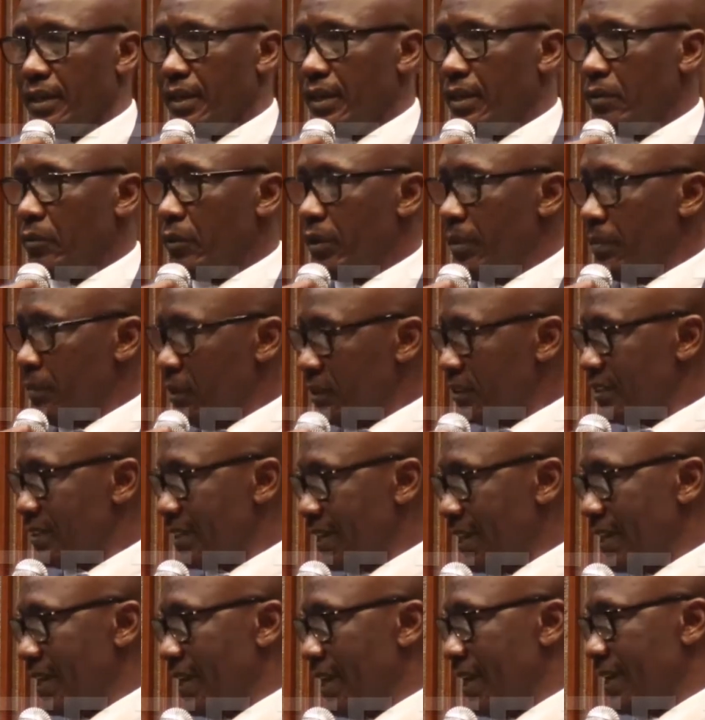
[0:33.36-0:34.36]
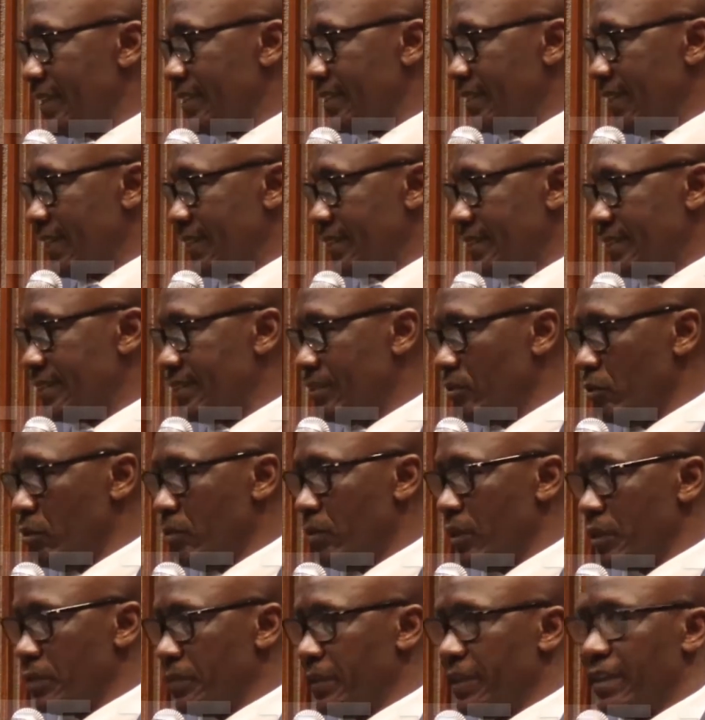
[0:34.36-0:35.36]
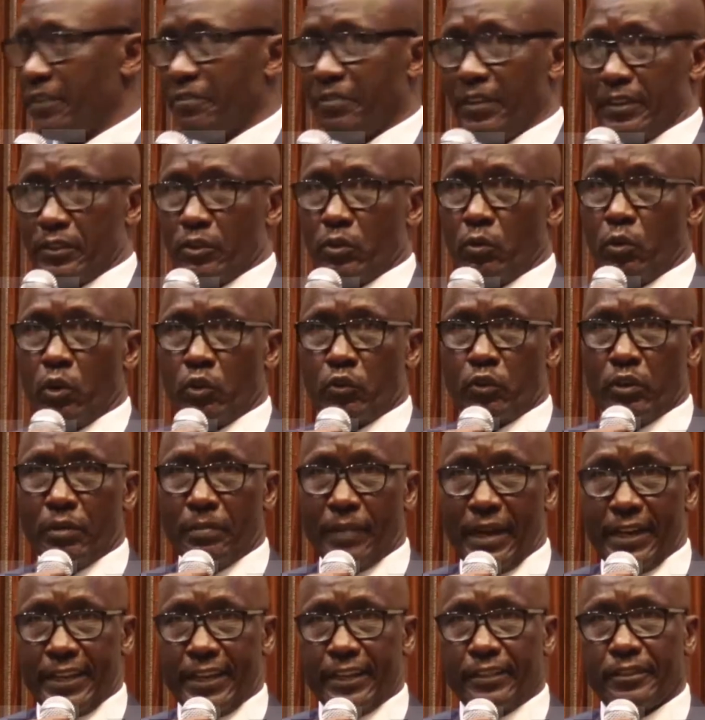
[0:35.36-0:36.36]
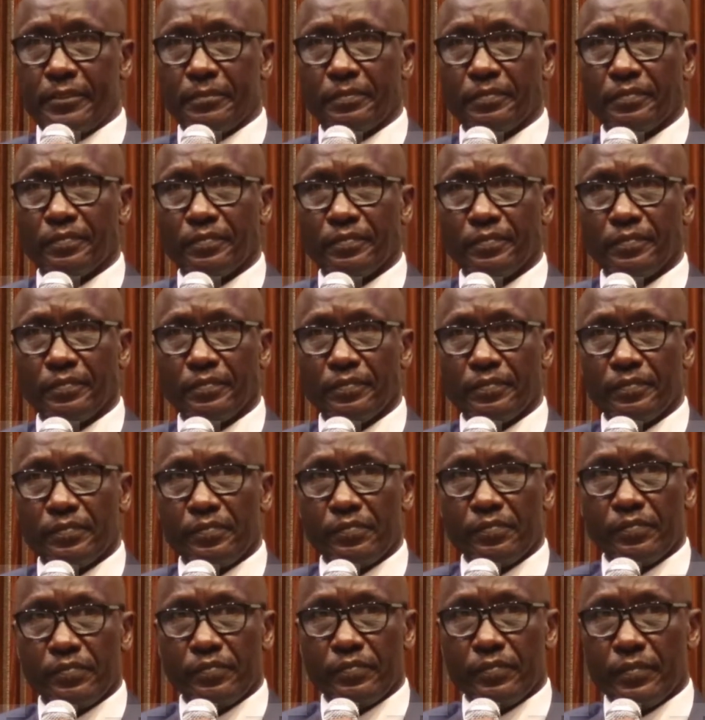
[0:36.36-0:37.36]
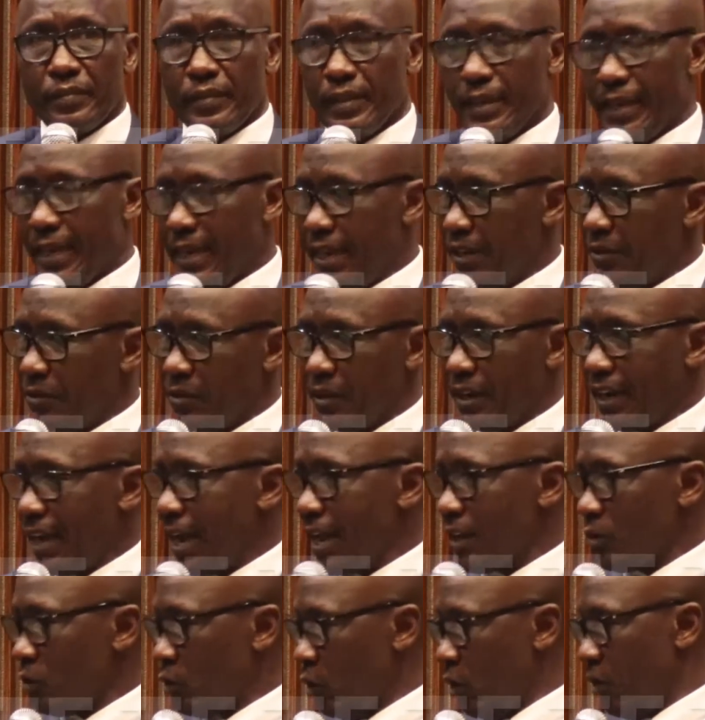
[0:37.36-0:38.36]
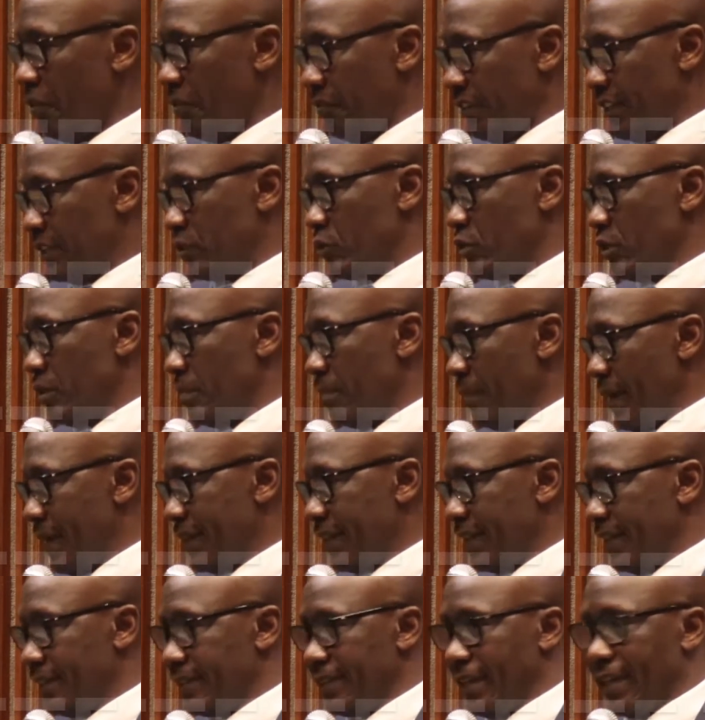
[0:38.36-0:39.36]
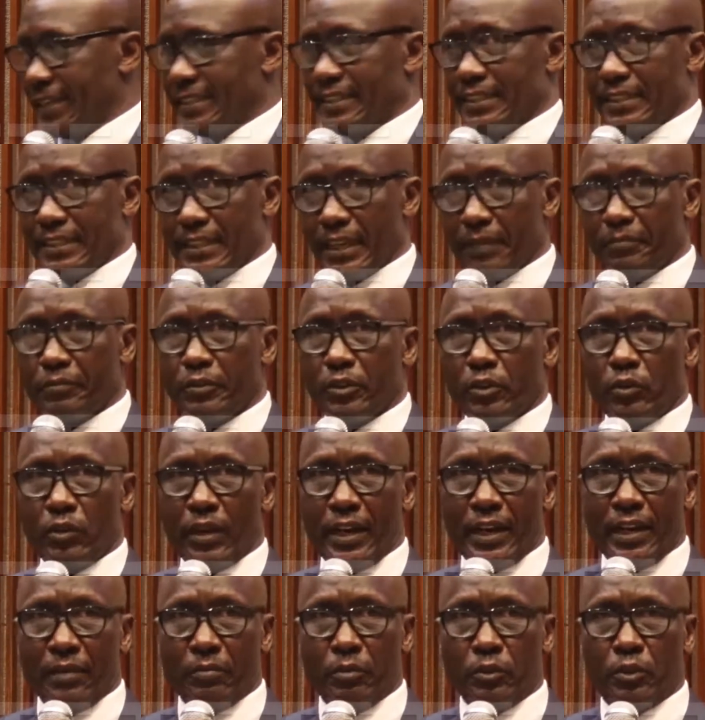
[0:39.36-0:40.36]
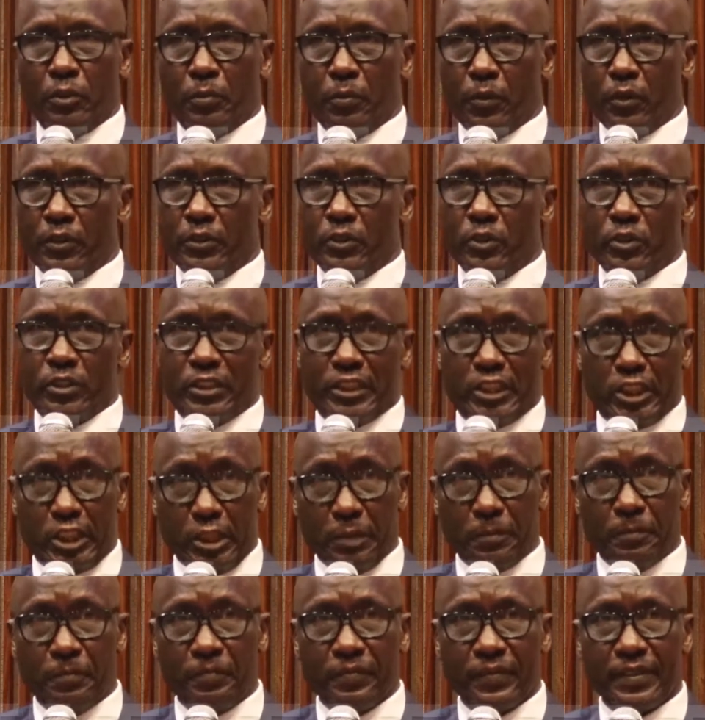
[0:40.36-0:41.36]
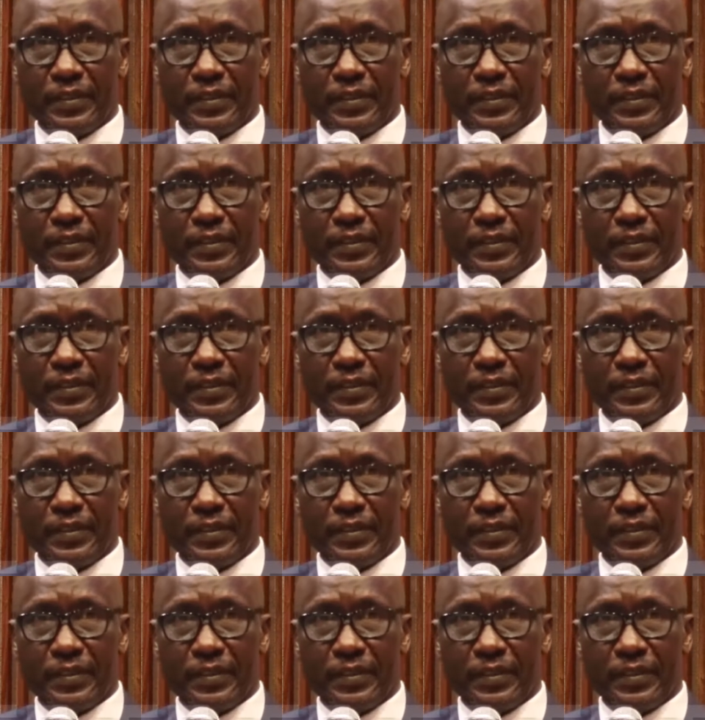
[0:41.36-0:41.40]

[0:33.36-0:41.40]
we must realize that we must be the first to go to the market. And you can't go first to the market except you are able to produce cheap,